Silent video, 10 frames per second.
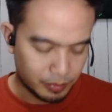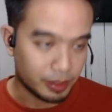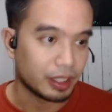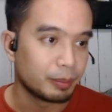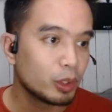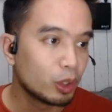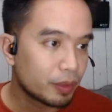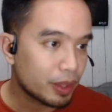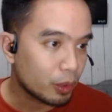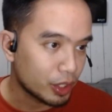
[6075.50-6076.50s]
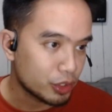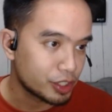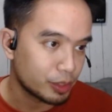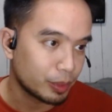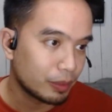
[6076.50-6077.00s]
Okay, let me go over the
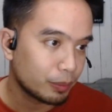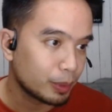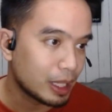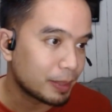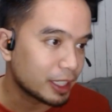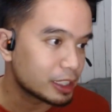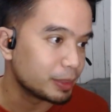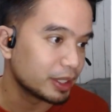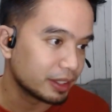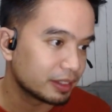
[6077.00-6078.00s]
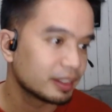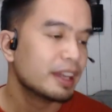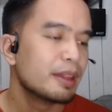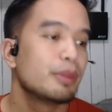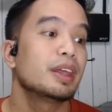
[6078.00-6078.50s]
questions here. Wala pang experience.
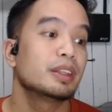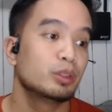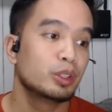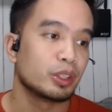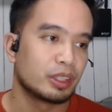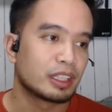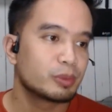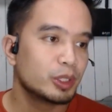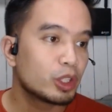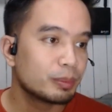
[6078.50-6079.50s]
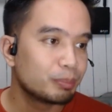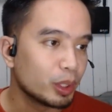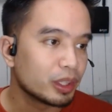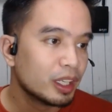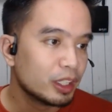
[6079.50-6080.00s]
Then yun, that's when you can
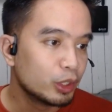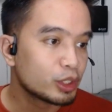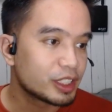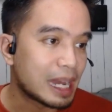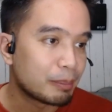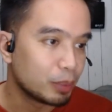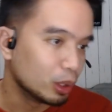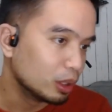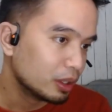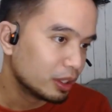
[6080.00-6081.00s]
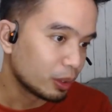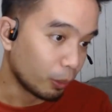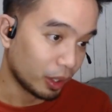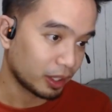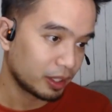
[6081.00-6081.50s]
put yung sample
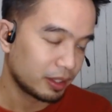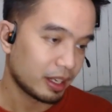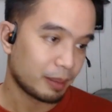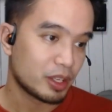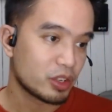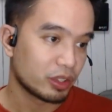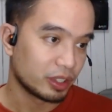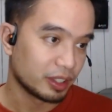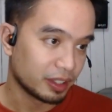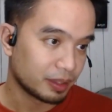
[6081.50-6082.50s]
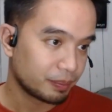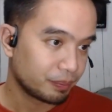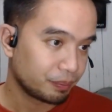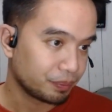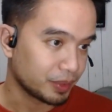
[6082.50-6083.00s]
work that I mentioned earlier.
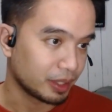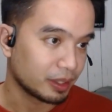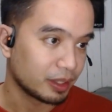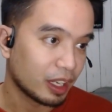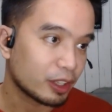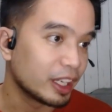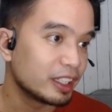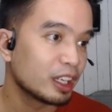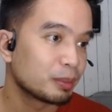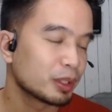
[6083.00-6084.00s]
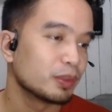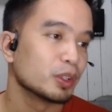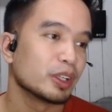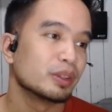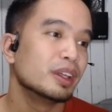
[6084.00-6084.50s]
Okay. Creating a
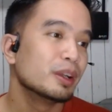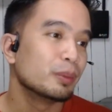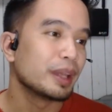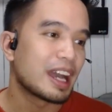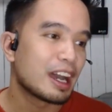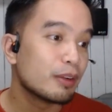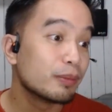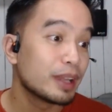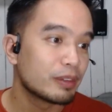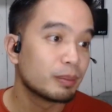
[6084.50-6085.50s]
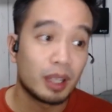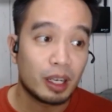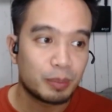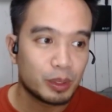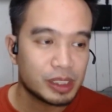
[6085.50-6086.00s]
portfolio. And we have a
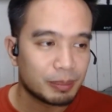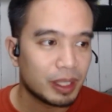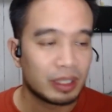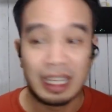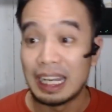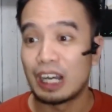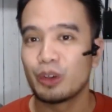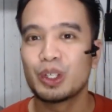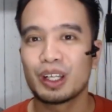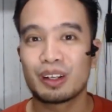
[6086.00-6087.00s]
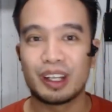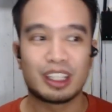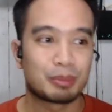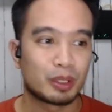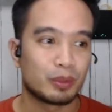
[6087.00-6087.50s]
blog post about how you can
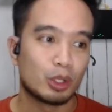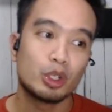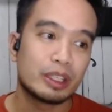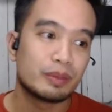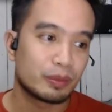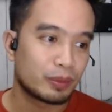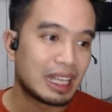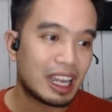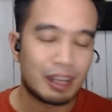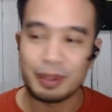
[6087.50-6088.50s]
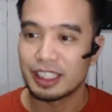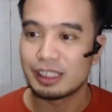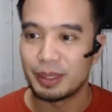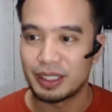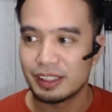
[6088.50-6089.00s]
create a portfolio even if wala ka pang
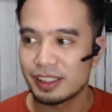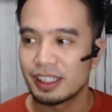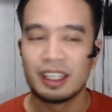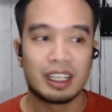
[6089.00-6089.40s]
experience.